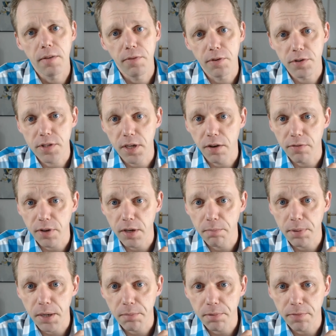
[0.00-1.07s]
If you're a
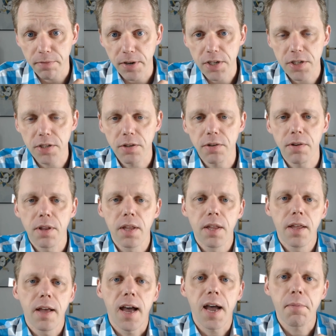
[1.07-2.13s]
self-independent professional,
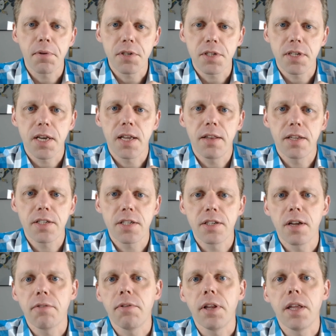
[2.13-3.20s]
I would say this is
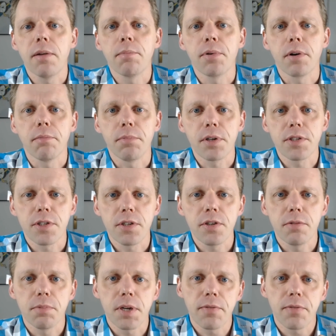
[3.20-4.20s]
not really an important book to you.